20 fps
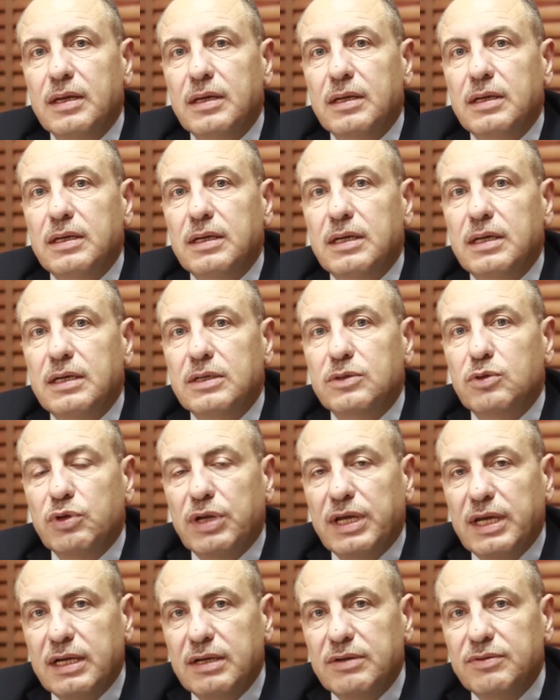don't
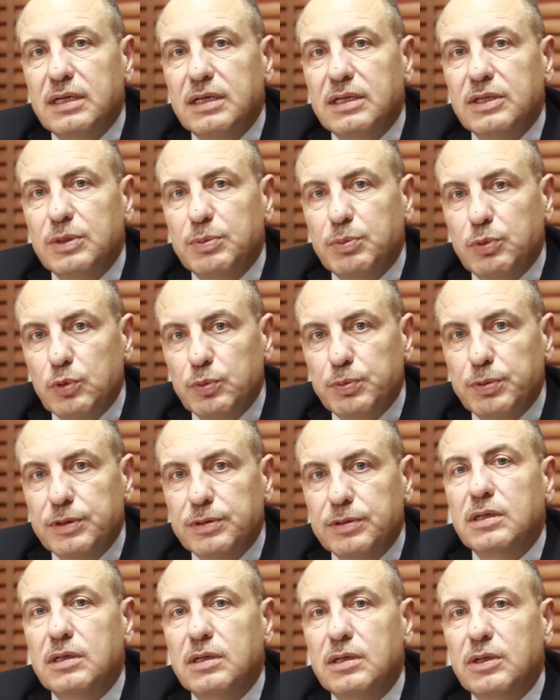have the
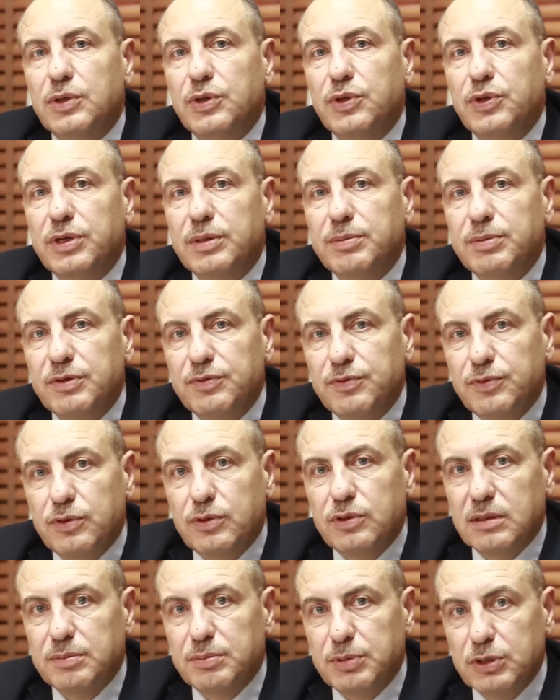proper therapy
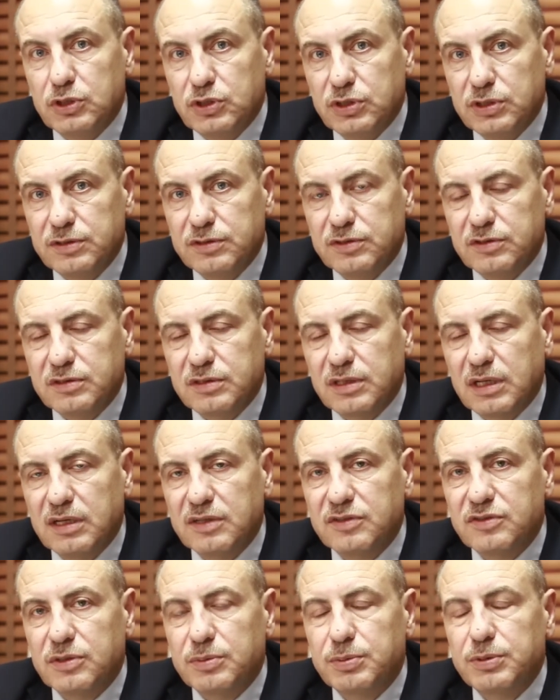for patients,
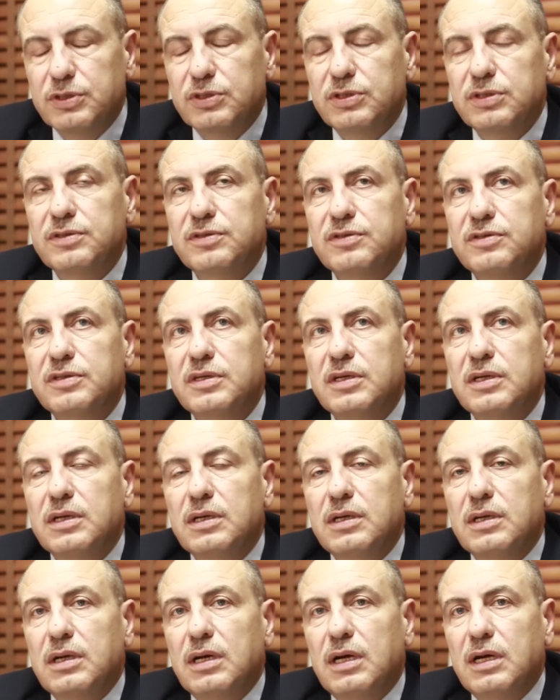cancer patients,
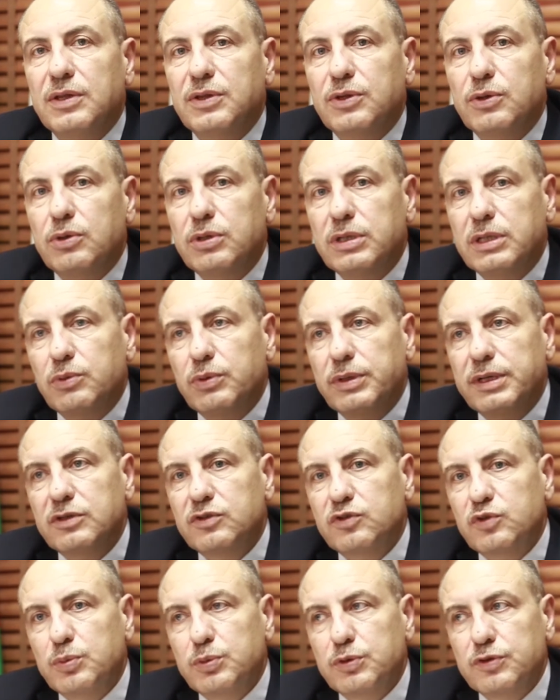and the only way is
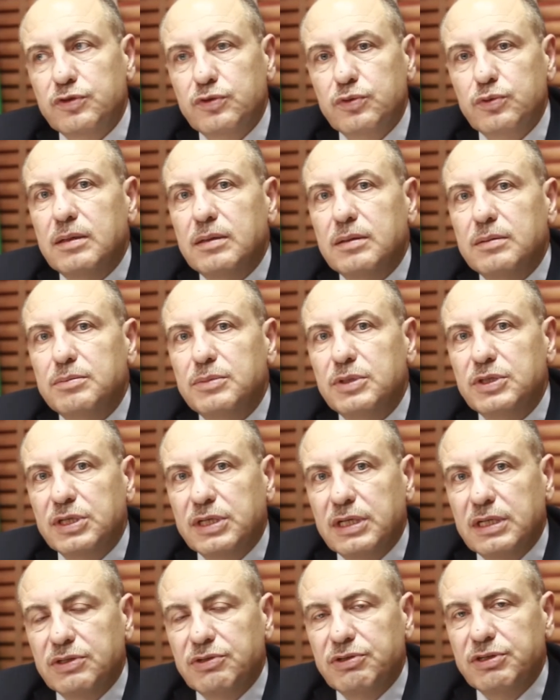to pursue
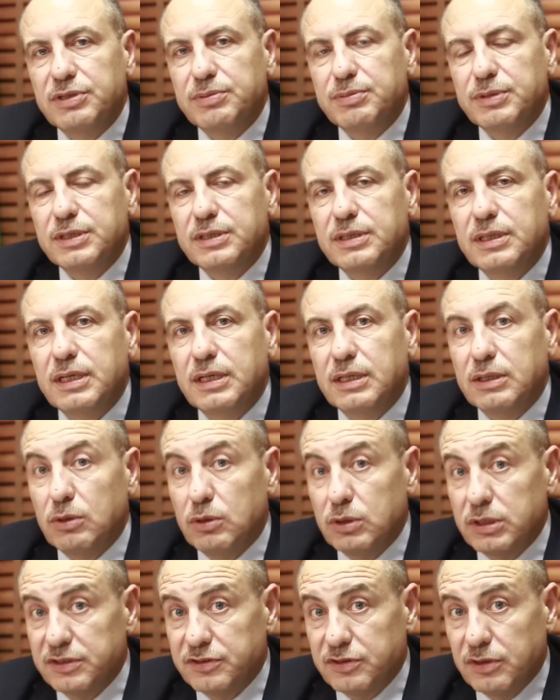medical treatment in
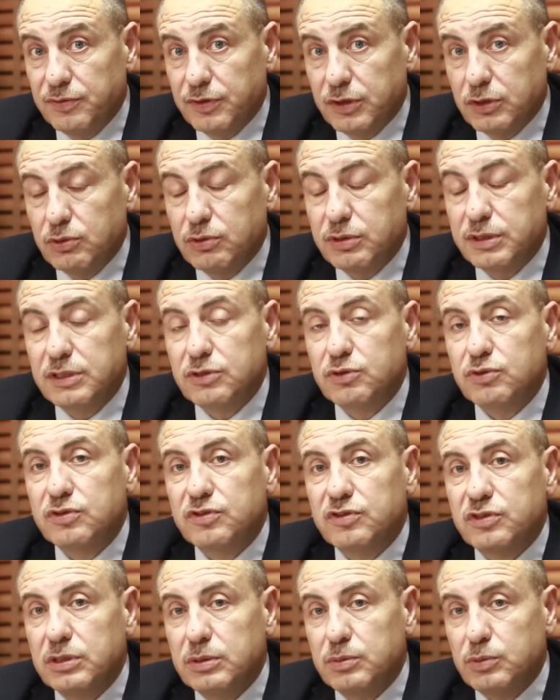Augusta, Victoria, and
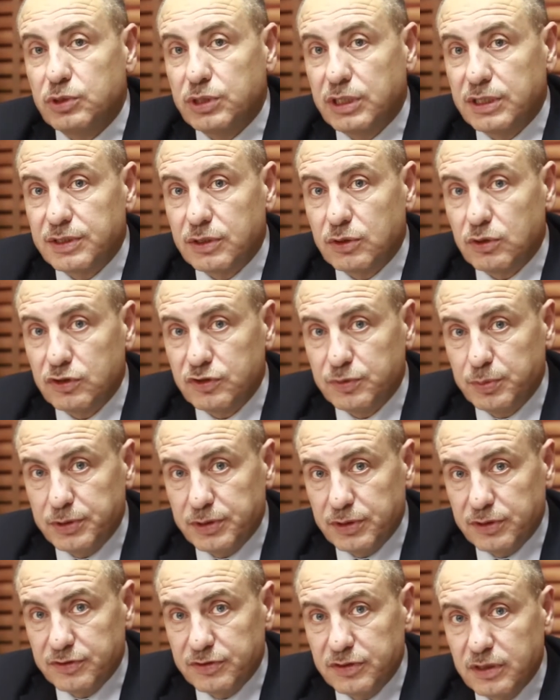Jerusalem or other
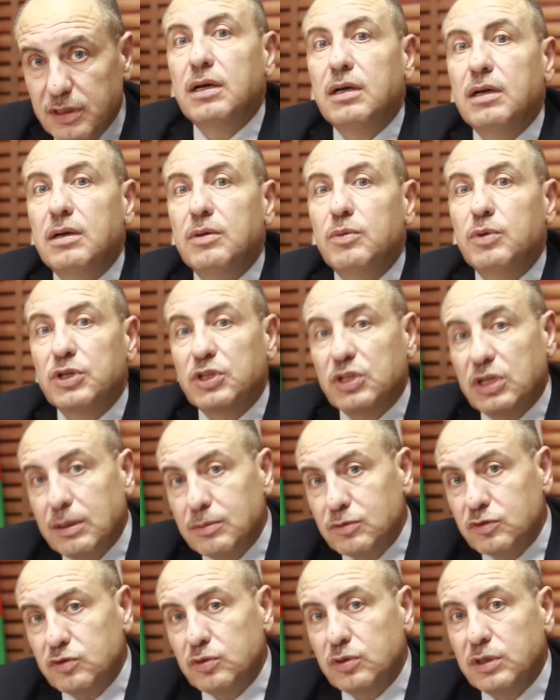hospitals. When it
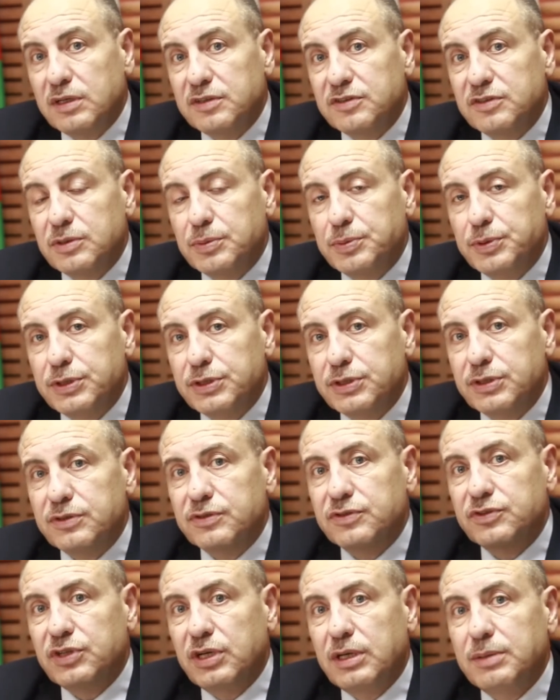comes to cancer
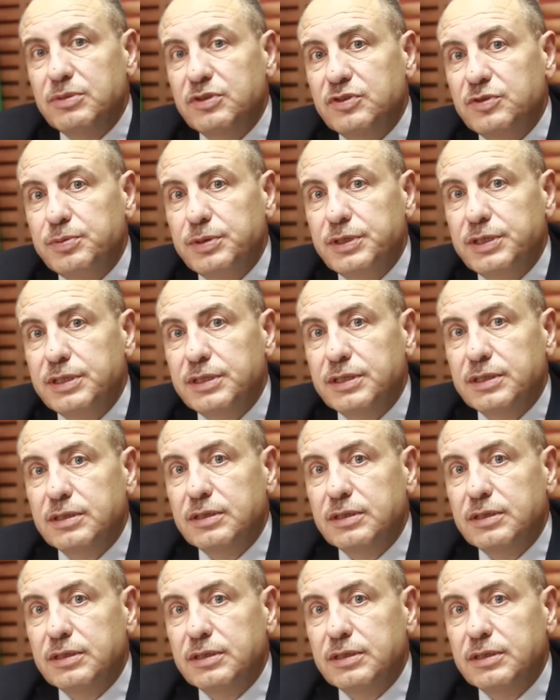patients, time is being